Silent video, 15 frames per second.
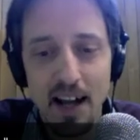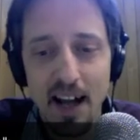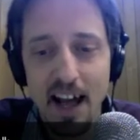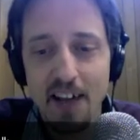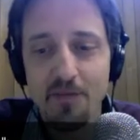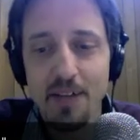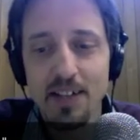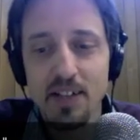
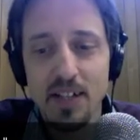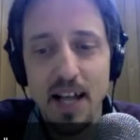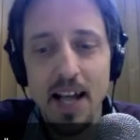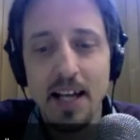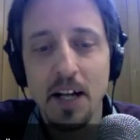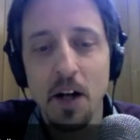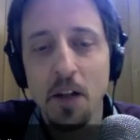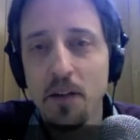have been
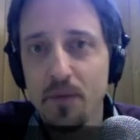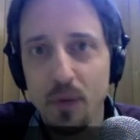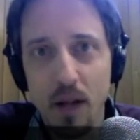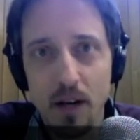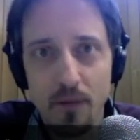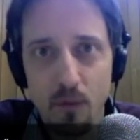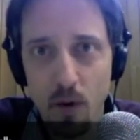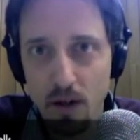saying another
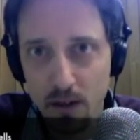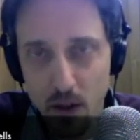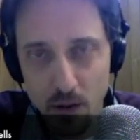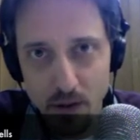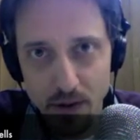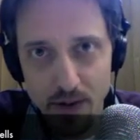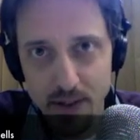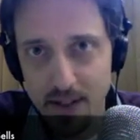flood of
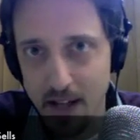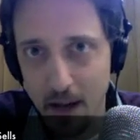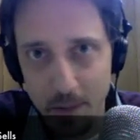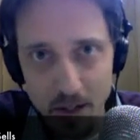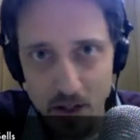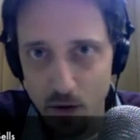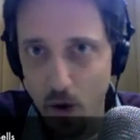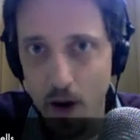foreclosures is
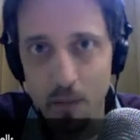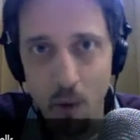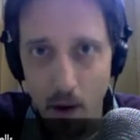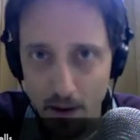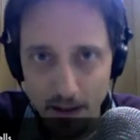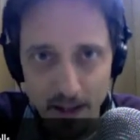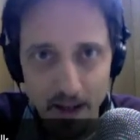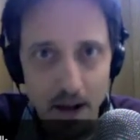coming to our
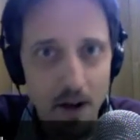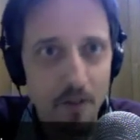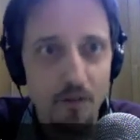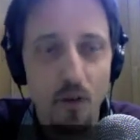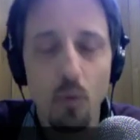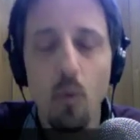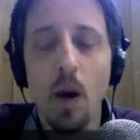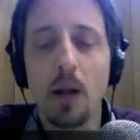market
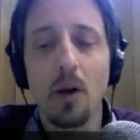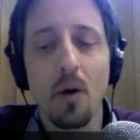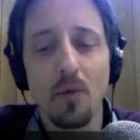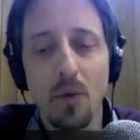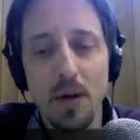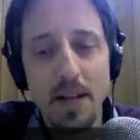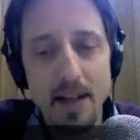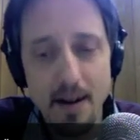for well
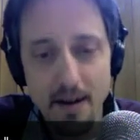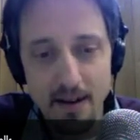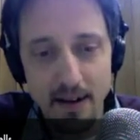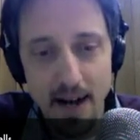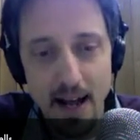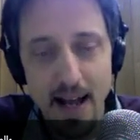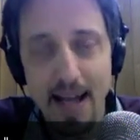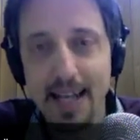over a
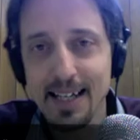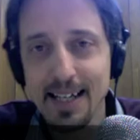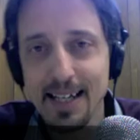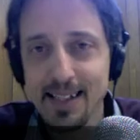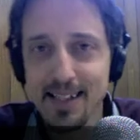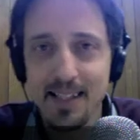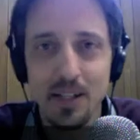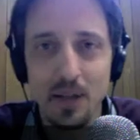year, and it
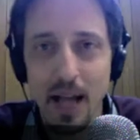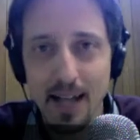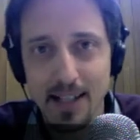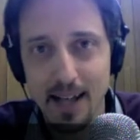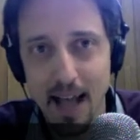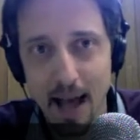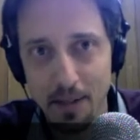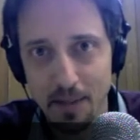still
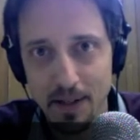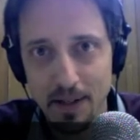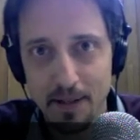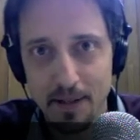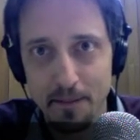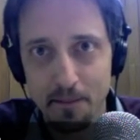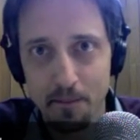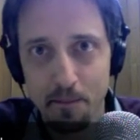hasn't happened.
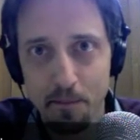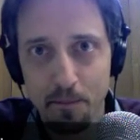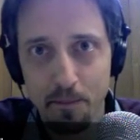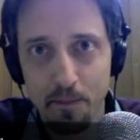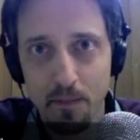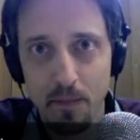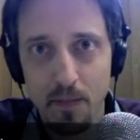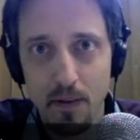
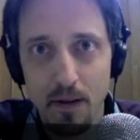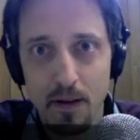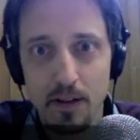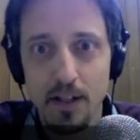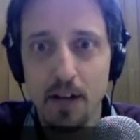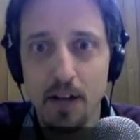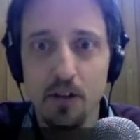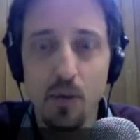
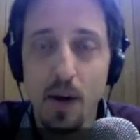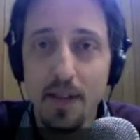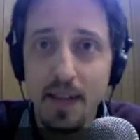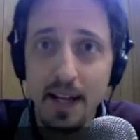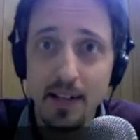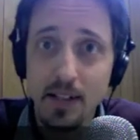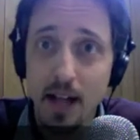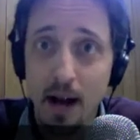Now, do I
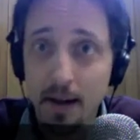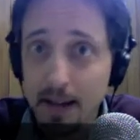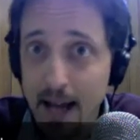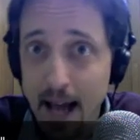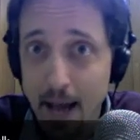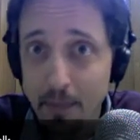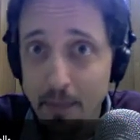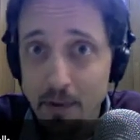think it's not going to
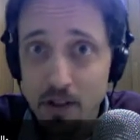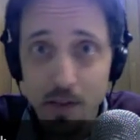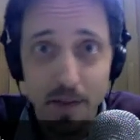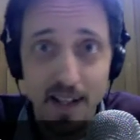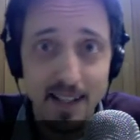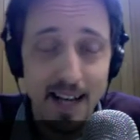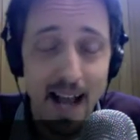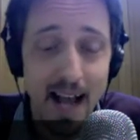happen just
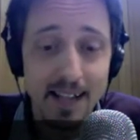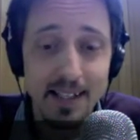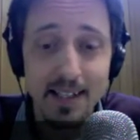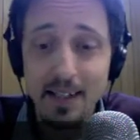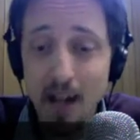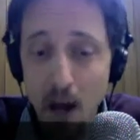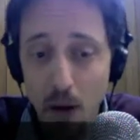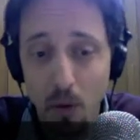because it hasn't?
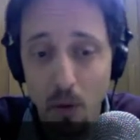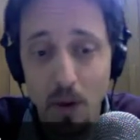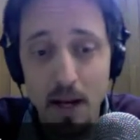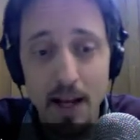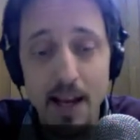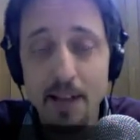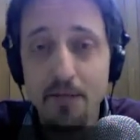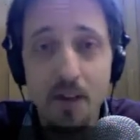No,
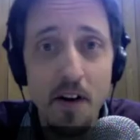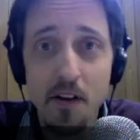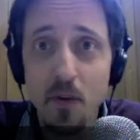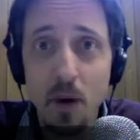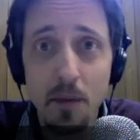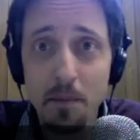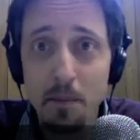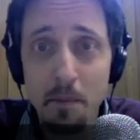it very
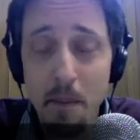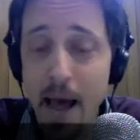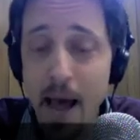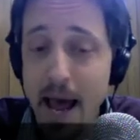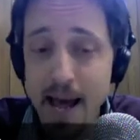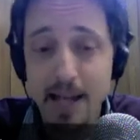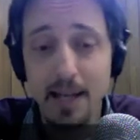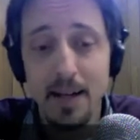well
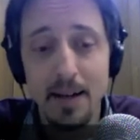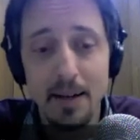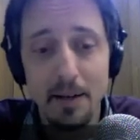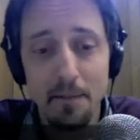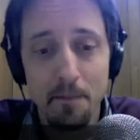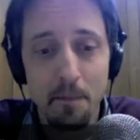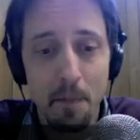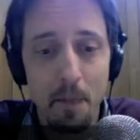may.
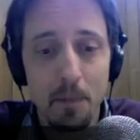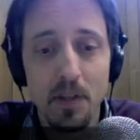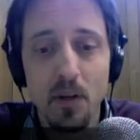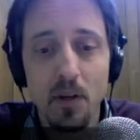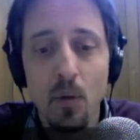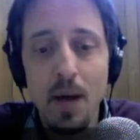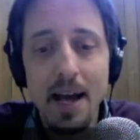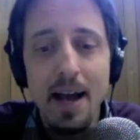But the
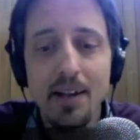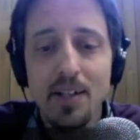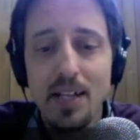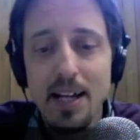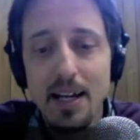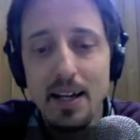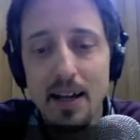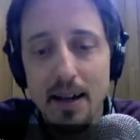way I
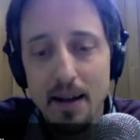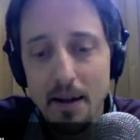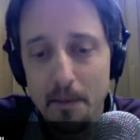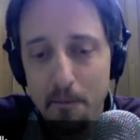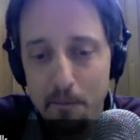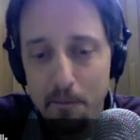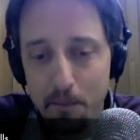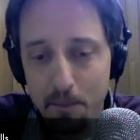see it,
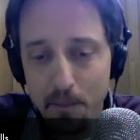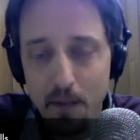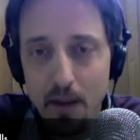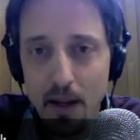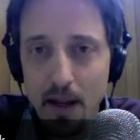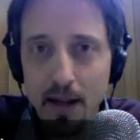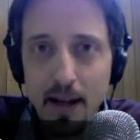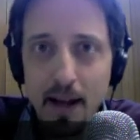
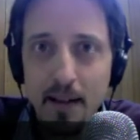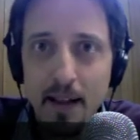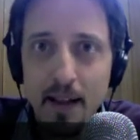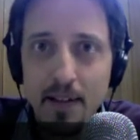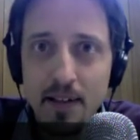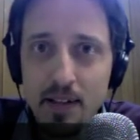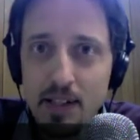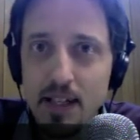
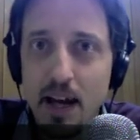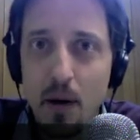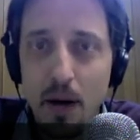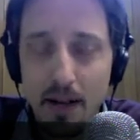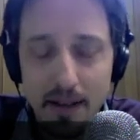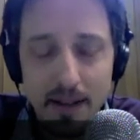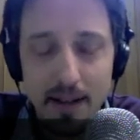and this is how I